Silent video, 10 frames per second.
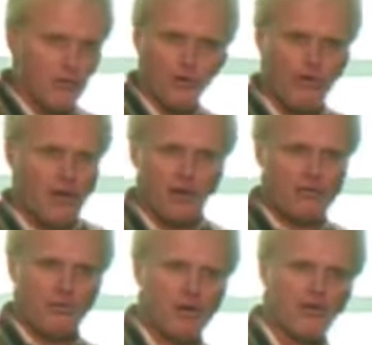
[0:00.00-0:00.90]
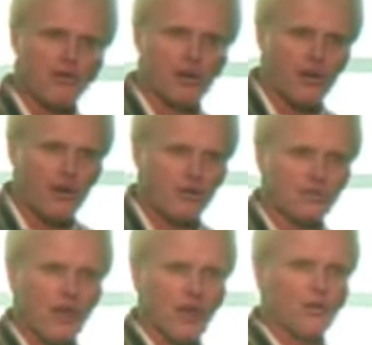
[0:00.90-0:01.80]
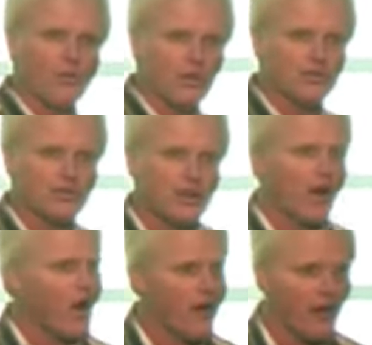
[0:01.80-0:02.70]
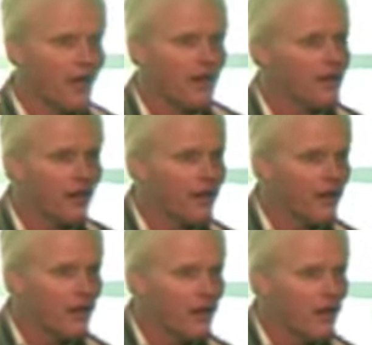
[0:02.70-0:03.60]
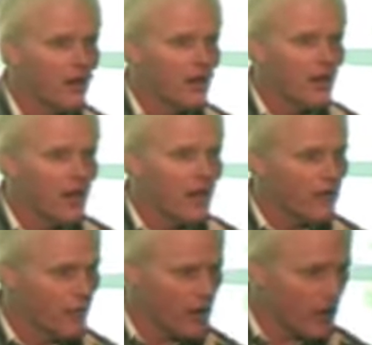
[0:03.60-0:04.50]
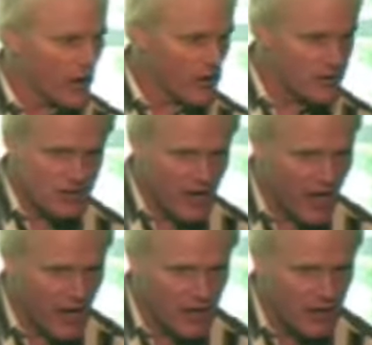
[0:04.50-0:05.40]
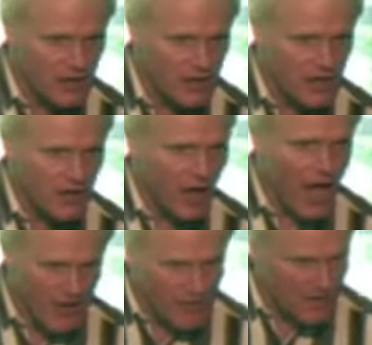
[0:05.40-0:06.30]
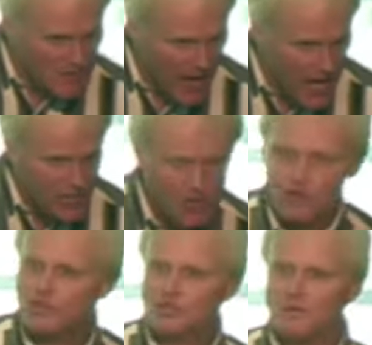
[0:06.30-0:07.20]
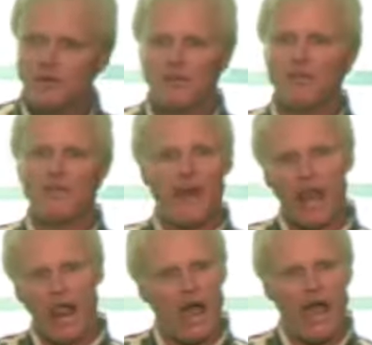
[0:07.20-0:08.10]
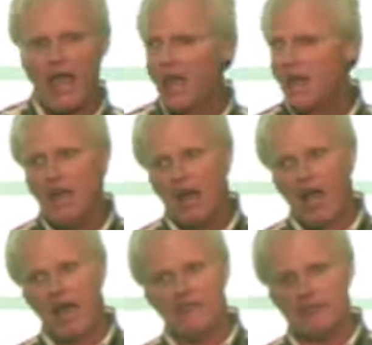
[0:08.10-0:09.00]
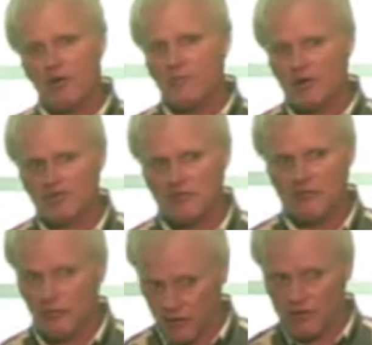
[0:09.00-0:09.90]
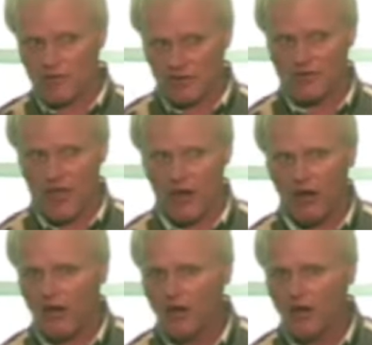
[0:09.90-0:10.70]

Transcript: we're ready to burn her on a cross like a witch and a harlot. If we don't understand. I have compassion on these people, but that lie, I have no mercy for. You can tell.